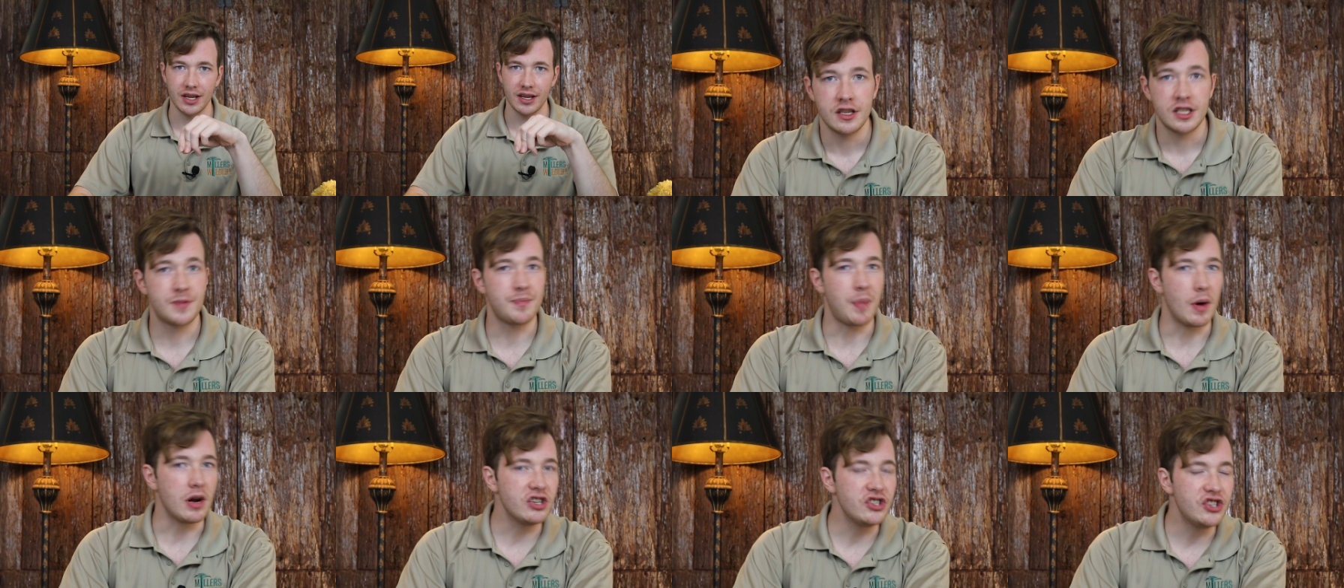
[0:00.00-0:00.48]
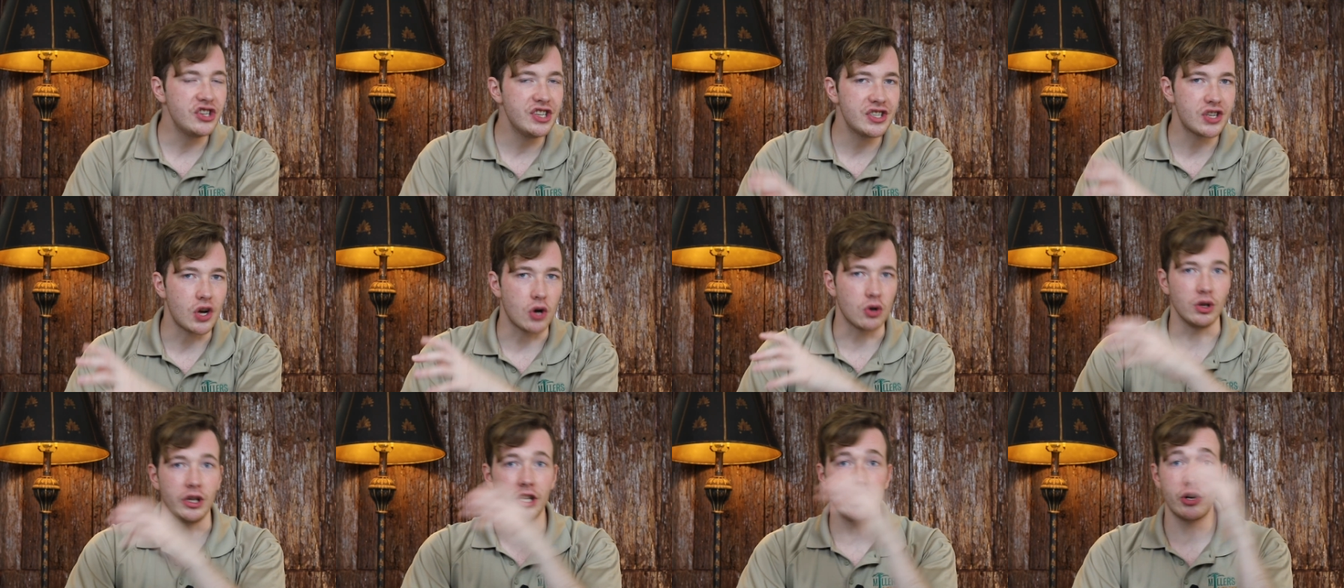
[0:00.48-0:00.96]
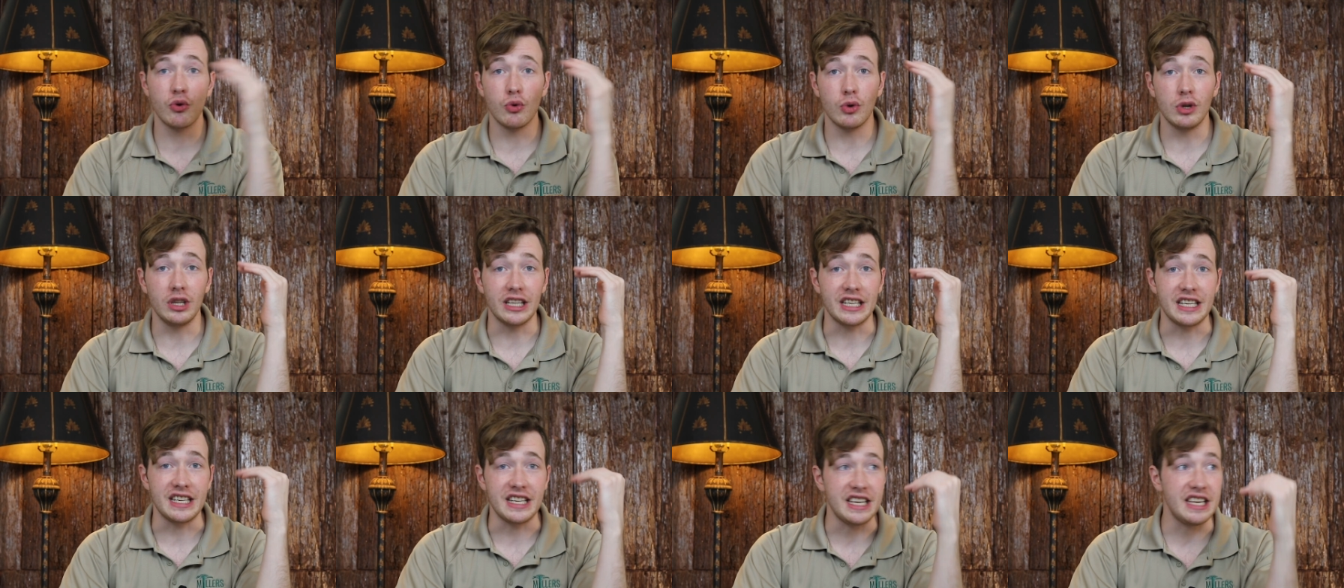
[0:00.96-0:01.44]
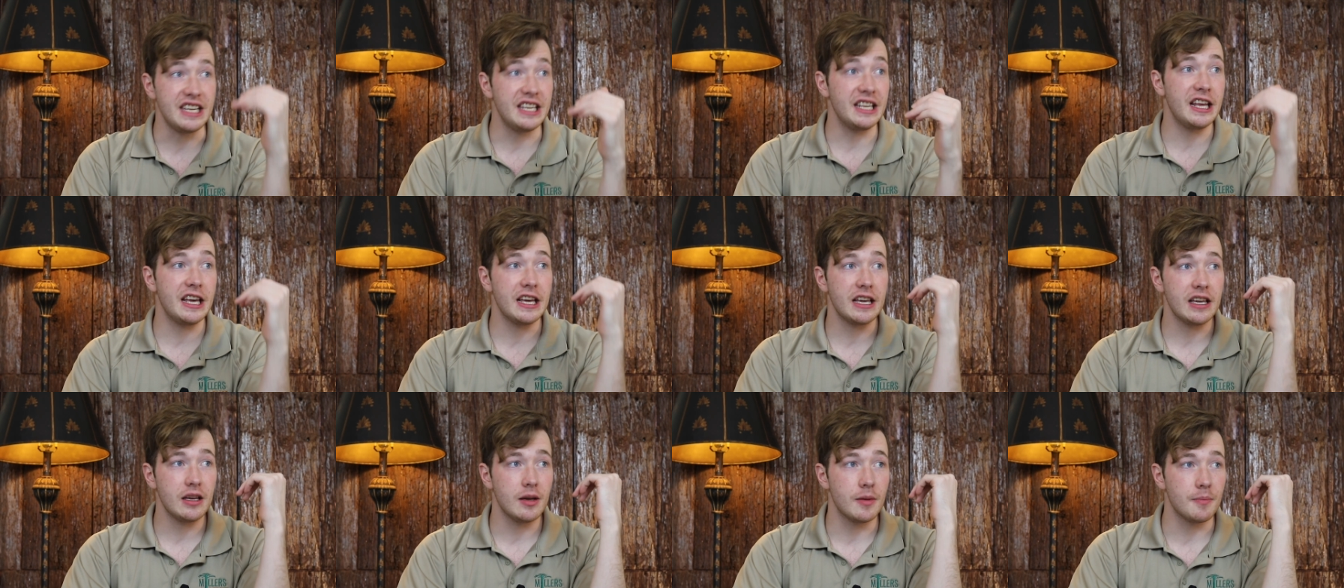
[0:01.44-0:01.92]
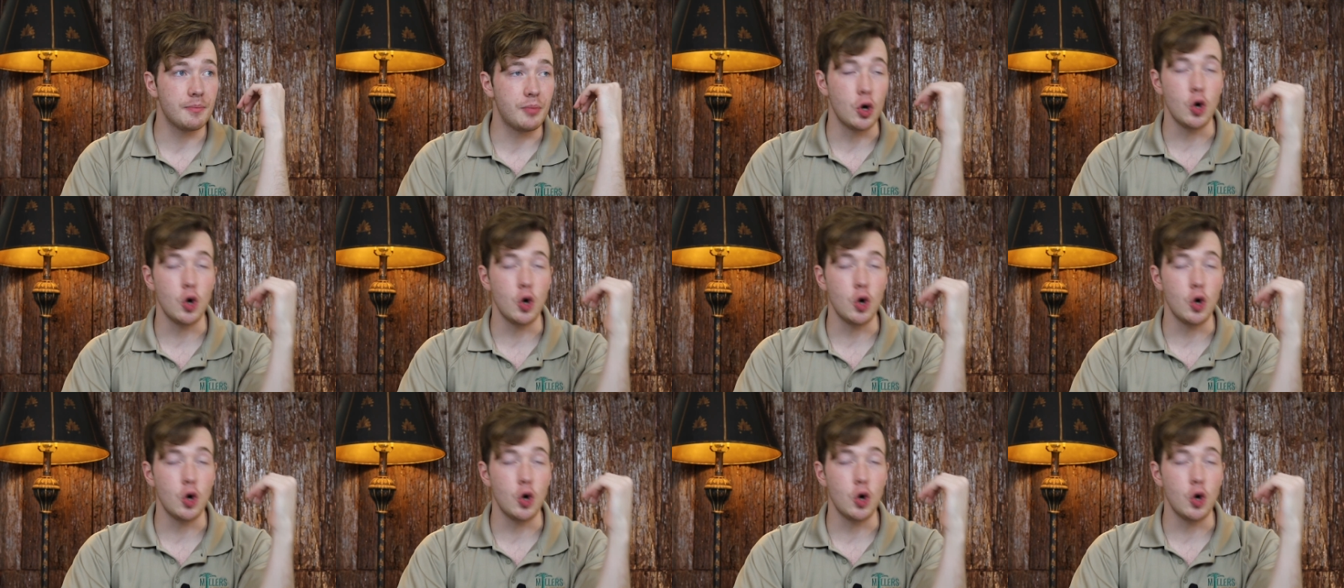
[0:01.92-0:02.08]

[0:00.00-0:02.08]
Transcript: Sponges are literally eating,